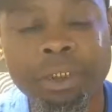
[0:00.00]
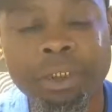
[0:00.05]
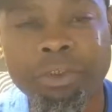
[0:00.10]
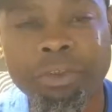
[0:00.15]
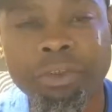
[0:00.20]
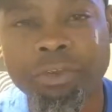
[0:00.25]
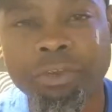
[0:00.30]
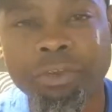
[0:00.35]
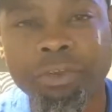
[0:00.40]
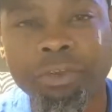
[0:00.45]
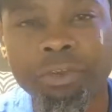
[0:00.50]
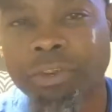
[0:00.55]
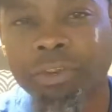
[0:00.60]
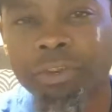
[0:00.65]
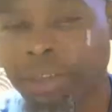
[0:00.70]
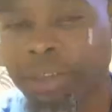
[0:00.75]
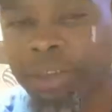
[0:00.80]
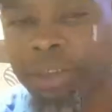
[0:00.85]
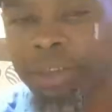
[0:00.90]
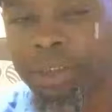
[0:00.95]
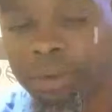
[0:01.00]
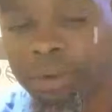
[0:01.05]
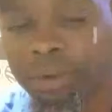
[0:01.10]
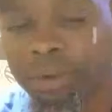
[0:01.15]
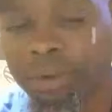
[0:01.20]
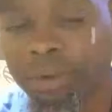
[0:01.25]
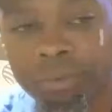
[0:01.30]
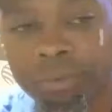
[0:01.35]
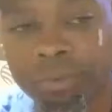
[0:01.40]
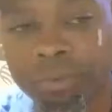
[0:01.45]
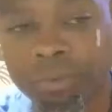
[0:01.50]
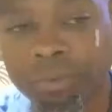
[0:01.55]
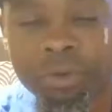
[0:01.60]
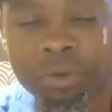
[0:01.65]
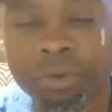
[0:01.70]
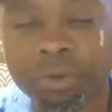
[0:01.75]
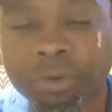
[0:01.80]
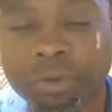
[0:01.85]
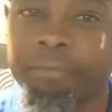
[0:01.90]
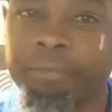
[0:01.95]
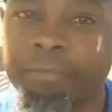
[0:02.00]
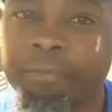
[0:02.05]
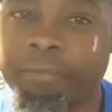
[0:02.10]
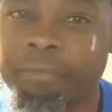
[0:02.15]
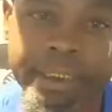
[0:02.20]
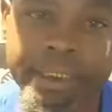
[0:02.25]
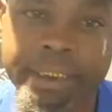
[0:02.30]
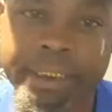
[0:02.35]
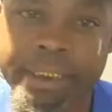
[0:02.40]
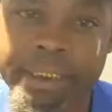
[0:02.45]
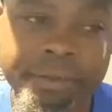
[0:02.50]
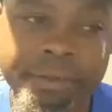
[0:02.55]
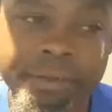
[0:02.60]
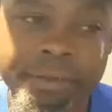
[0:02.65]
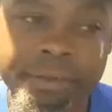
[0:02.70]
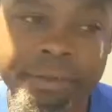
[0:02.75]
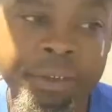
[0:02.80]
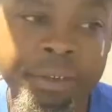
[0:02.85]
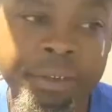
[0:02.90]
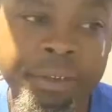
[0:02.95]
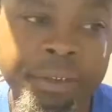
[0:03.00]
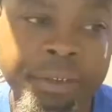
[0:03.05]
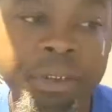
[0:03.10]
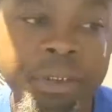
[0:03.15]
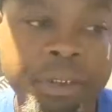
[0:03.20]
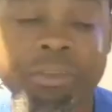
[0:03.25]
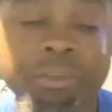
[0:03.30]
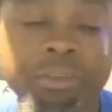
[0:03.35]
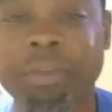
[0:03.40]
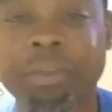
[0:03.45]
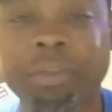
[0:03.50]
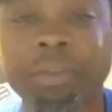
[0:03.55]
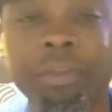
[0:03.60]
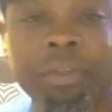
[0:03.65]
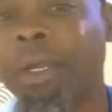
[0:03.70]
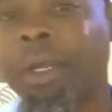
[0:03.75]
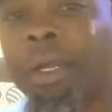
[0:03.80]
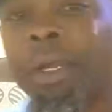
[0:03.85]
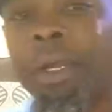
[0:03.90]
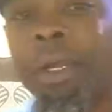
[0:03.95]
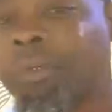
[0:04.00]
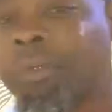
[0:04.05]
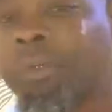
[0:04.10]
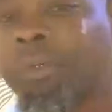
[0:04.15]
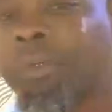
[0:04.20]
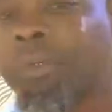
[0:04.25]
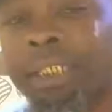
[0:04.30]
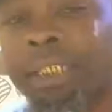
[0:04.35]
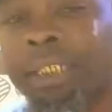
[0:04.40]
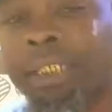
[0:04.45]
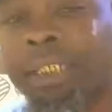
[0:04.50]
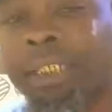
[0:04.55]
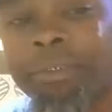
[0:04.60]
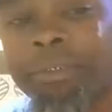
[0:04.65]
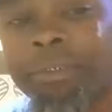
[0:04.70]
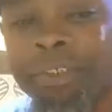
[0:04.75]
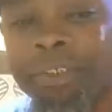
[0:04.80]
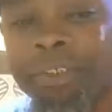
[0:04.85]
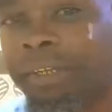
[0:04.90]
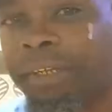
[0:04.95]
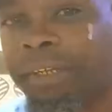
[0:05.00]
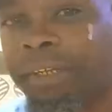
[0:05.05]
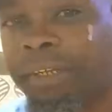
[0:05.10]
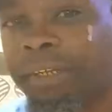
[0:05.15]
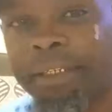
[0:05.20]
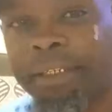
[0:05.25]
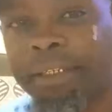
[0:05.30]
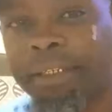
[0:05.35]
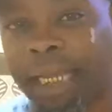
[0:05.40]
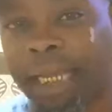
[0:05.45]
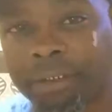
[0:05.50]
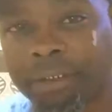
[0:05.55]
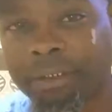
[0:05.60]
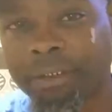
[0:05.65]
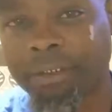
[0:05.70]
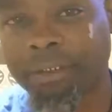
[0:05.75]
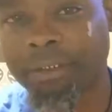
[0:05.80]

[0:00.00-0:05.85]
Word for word: should be used to invest so that way you can take yourself out of, out of the